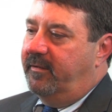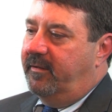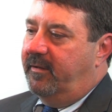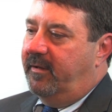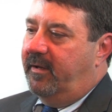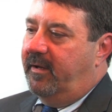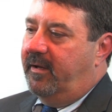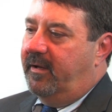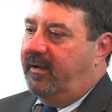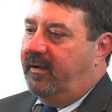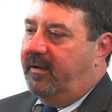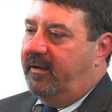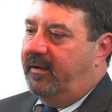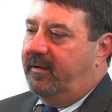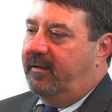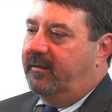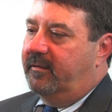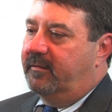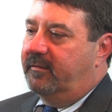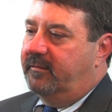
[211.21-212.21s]

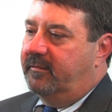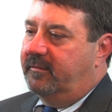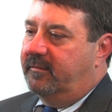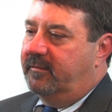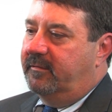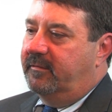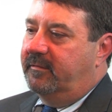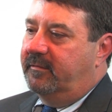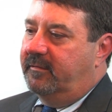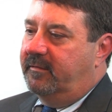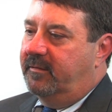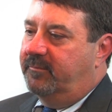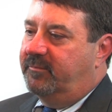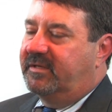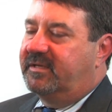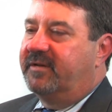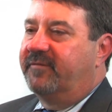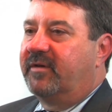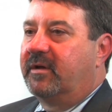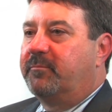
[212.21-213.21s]
uh, the
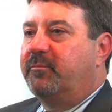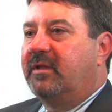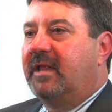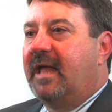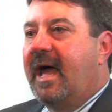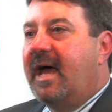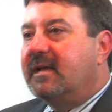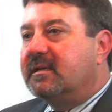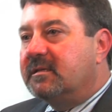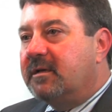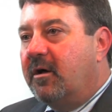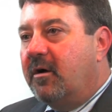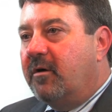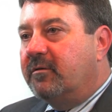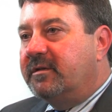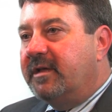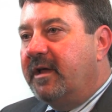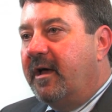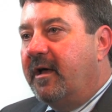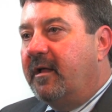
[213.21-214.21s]
Pacific Plaza
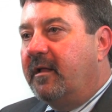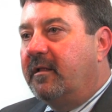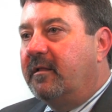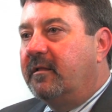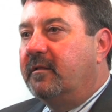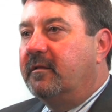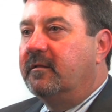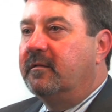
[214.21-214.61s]
Hotel